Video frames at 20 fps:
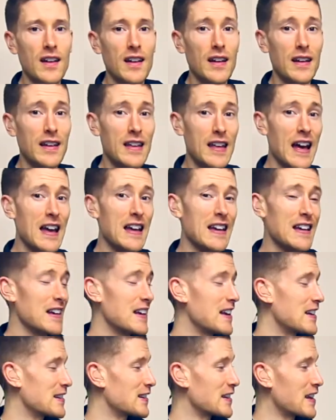Okay,
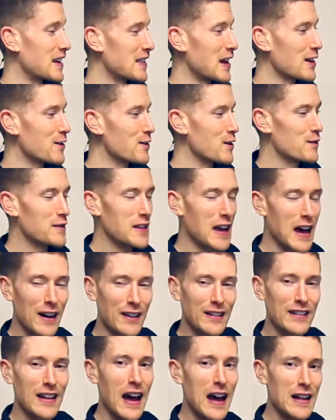so get that groove
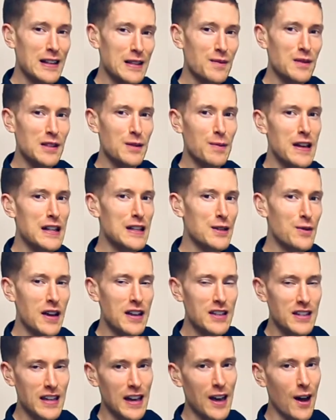down, add some speed to it
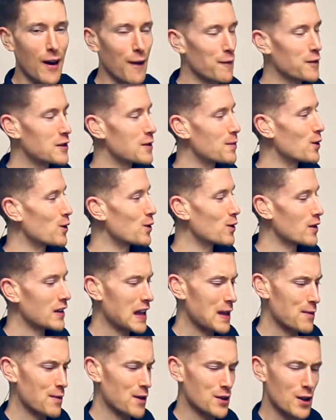as you get comfortable,
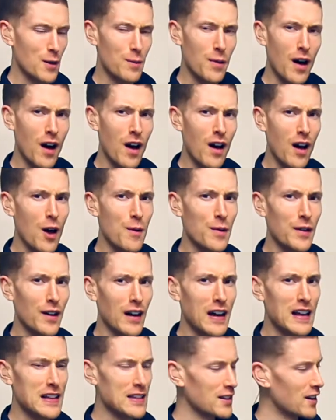keep those open
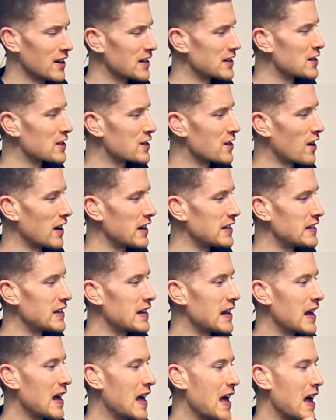hi-hats nice and
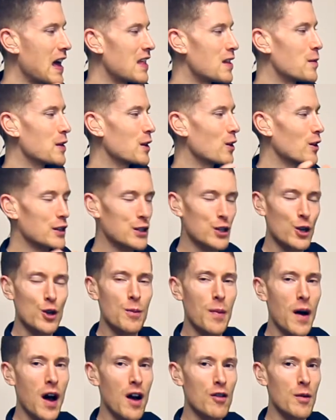tidy, and then we've got a
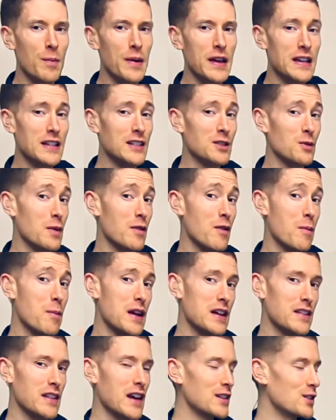2-bar repeat, so we
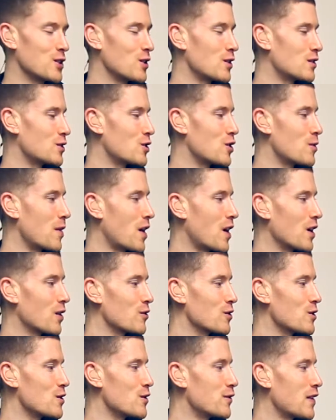repeat that 2-bar
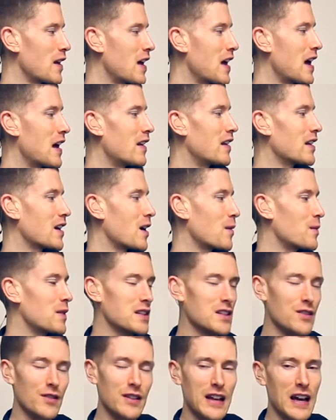groove, and then coming
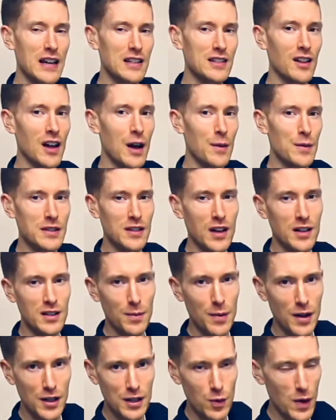into the next line, which starts
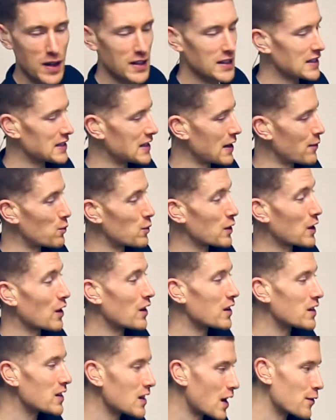at bar 27, we've
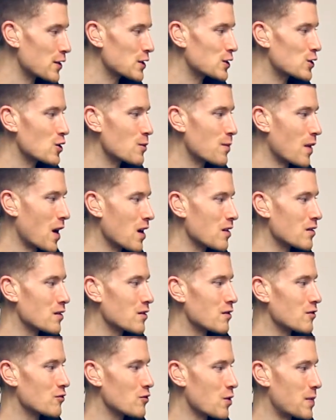got another 2-bar
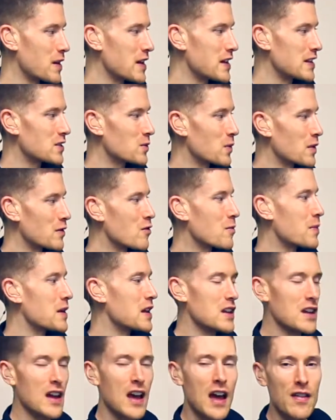repeat, so we
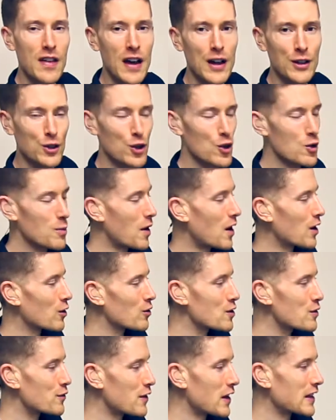repeat that 2-bar
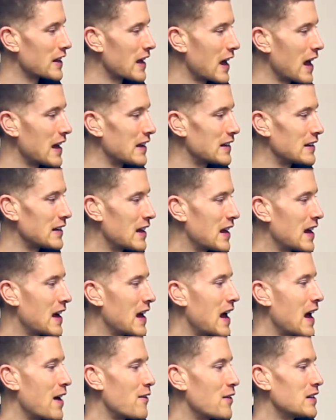groove again,
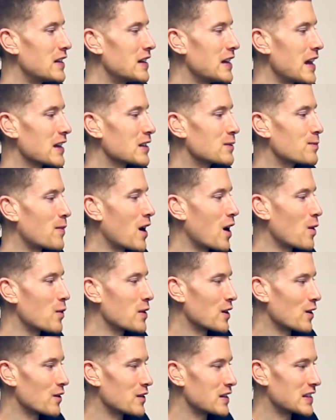and then the next bar,
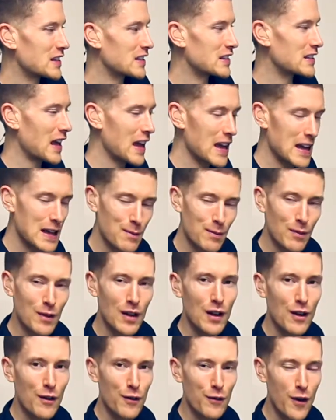we've got the
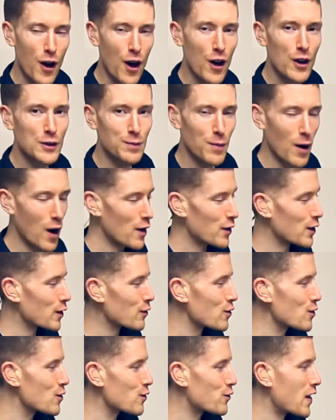same first bar of the
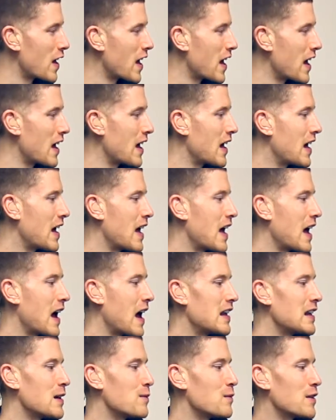groove there,
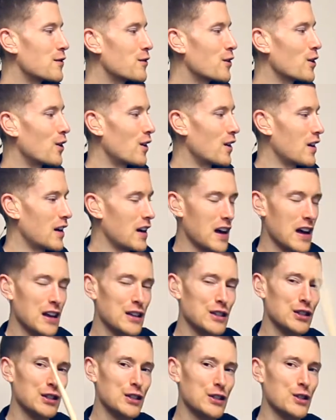and then we've got a
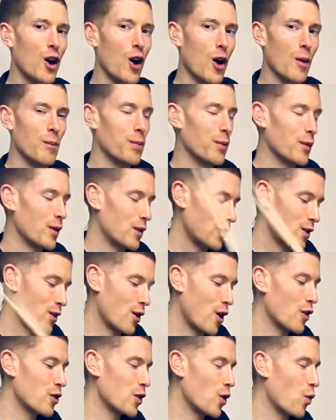stop
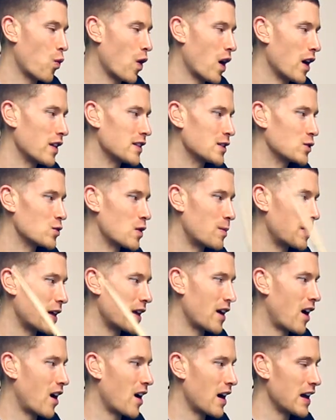on the 1, so we play
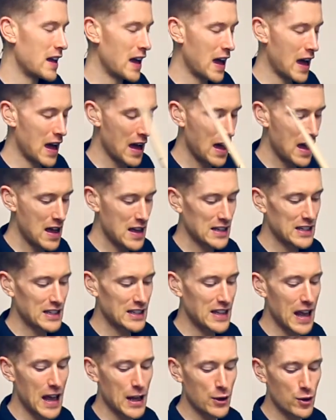hi-hat,
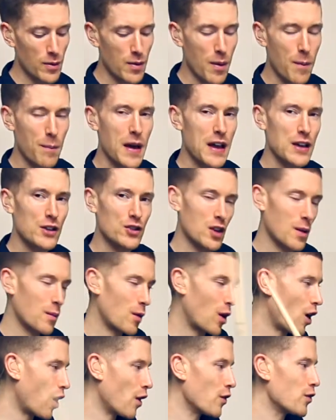snare drum and bass
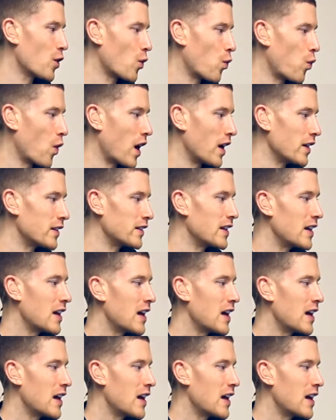drum on the 1,